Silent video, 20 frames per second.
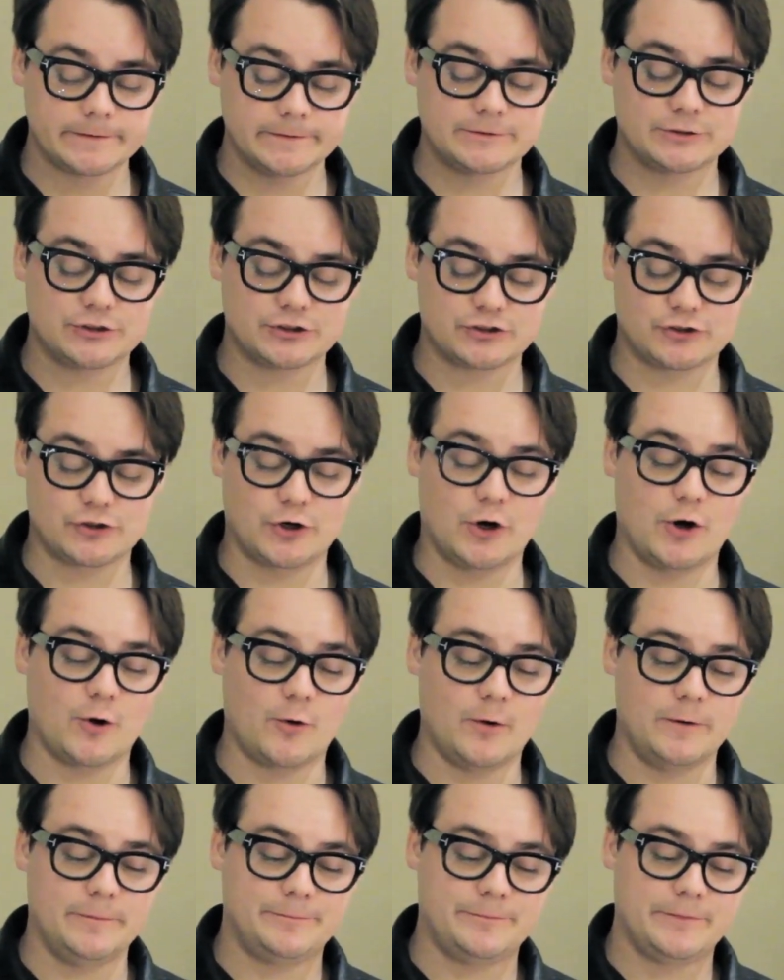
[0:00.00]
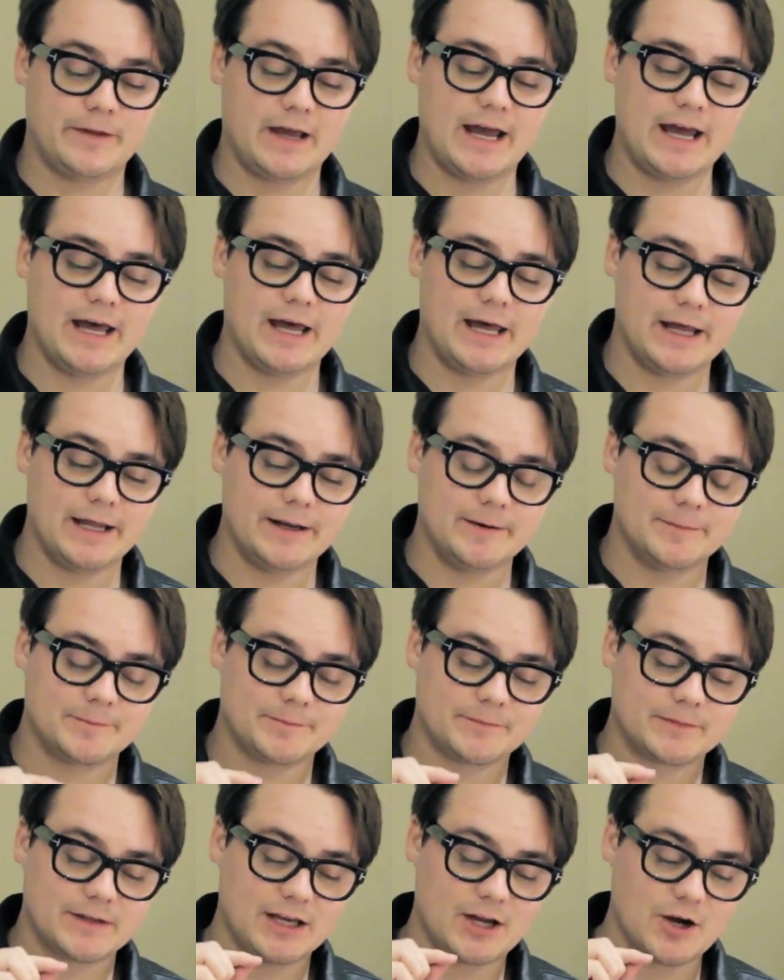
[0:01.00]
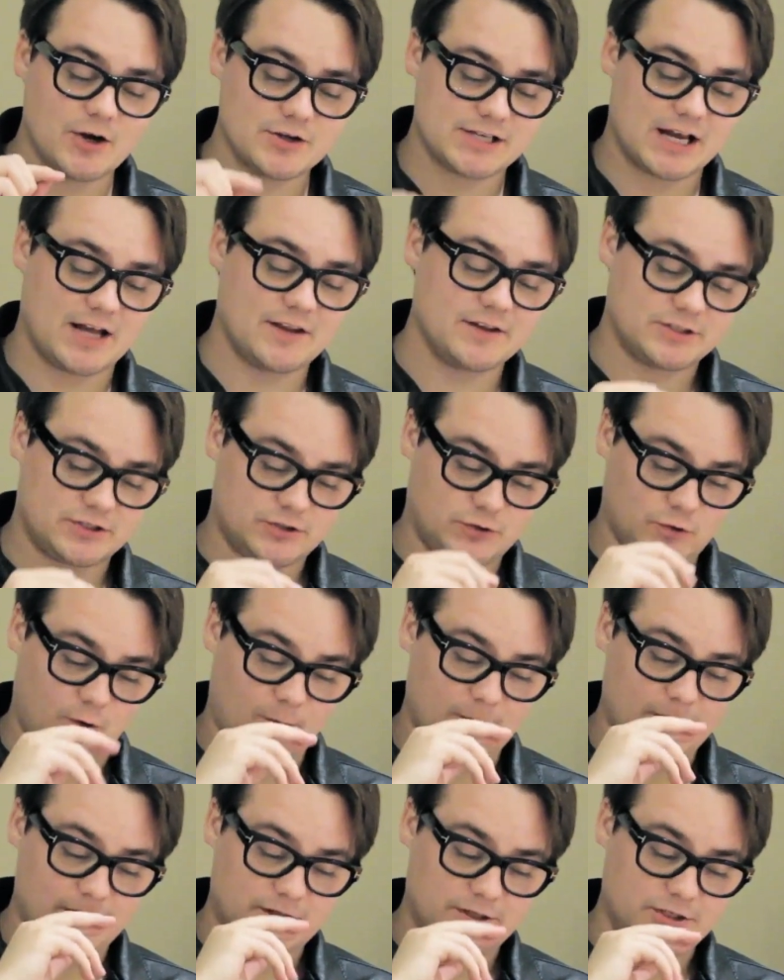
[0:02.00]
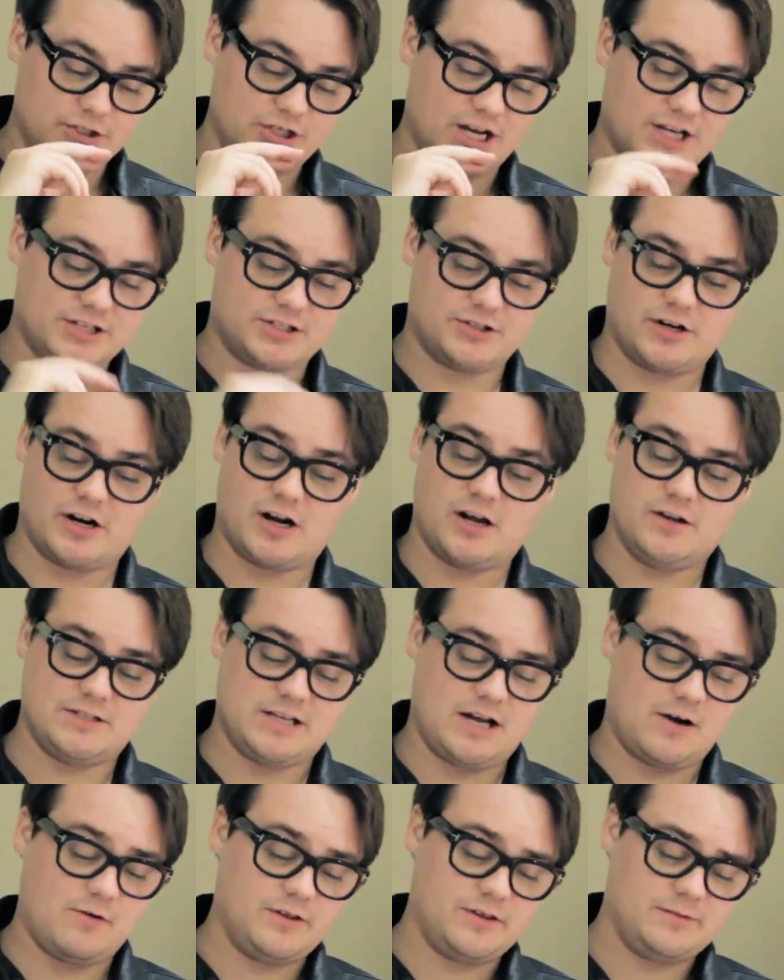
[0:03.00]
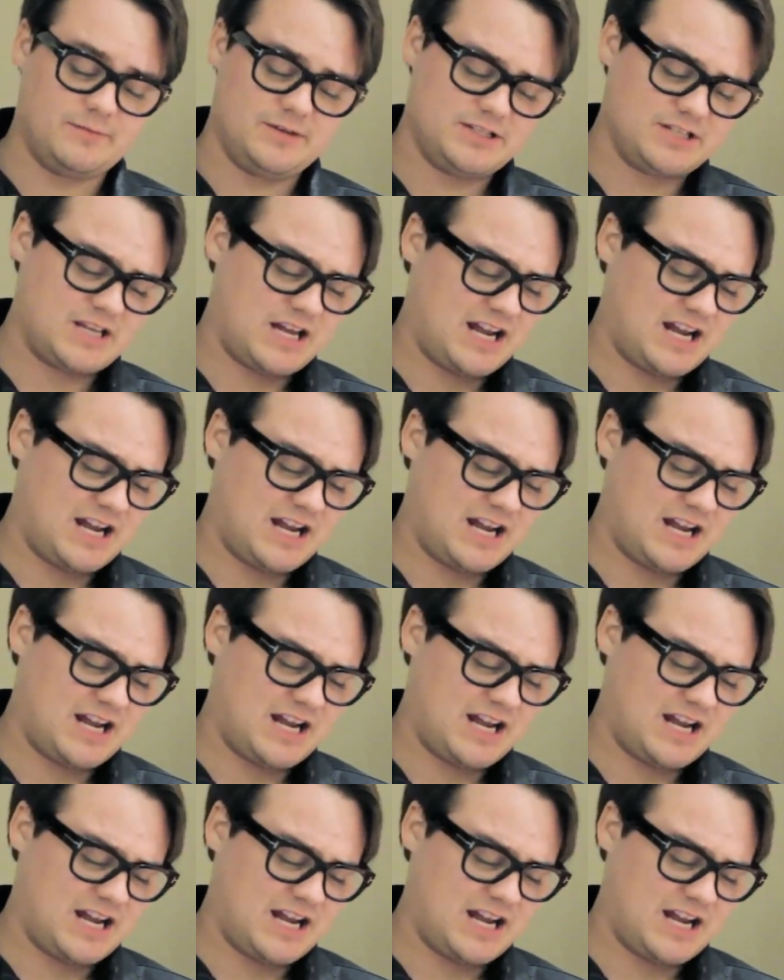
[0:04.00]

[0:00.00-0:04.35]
It's a strong one. And he goes out in the storm, and the jester goes out with him. He's